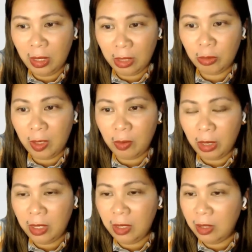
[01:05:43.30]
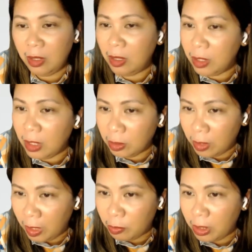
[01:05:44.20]
it
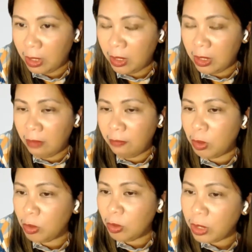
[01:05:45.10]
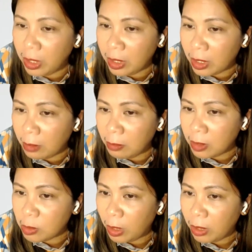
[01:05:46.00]
can really give you good income
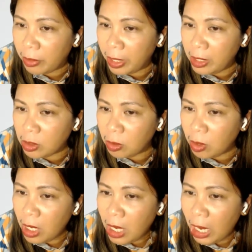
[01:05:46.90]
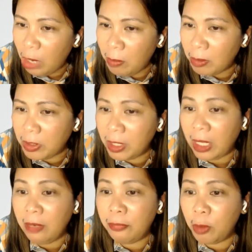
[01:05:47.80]
as well, right? So how about the
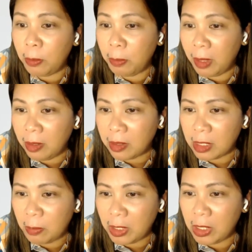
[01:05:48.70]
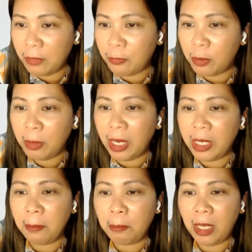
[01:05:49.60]
telephone bills? Especially for me, I
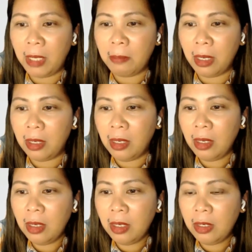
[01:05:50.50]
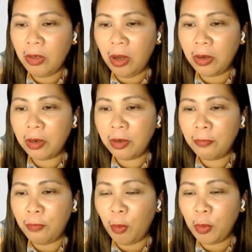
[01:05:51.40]
am paying my
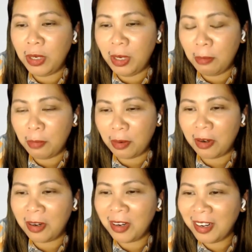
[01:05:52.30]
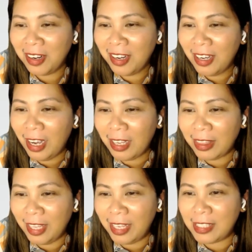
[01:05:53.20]
daughter phone number.
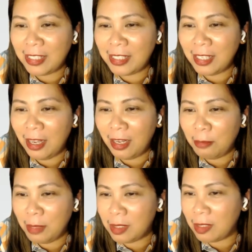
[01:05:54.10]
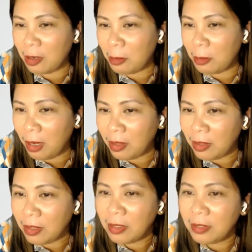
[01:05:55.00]
Thanks, Miss
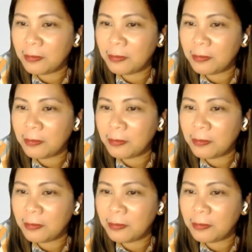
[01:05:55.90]
Carmela.